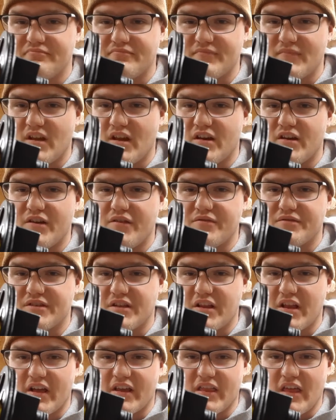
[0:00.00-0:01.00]
Didn't use it
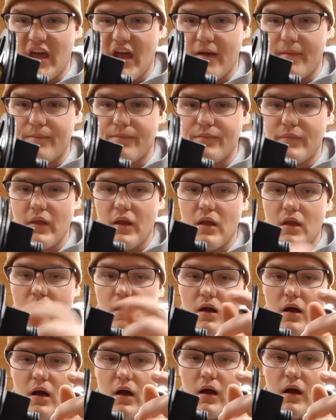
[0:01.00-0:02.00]
like that.
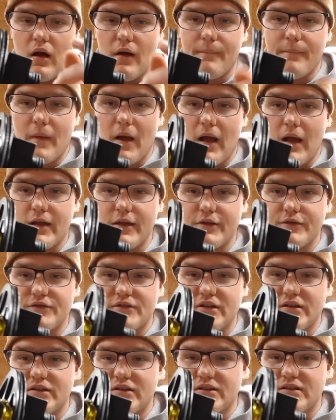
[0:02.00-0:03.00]
I used
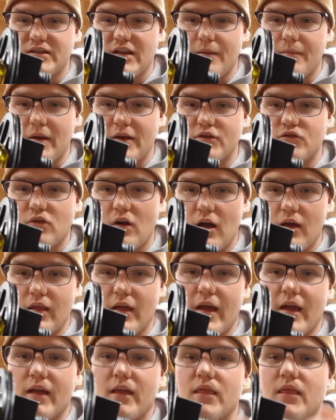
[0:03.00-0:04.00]
it to set my draw
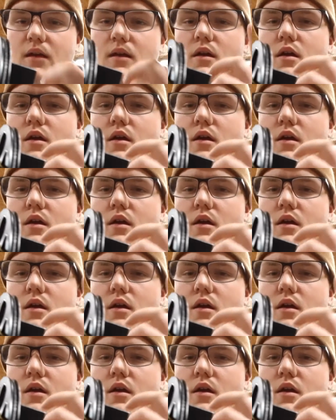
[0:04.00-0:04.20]
length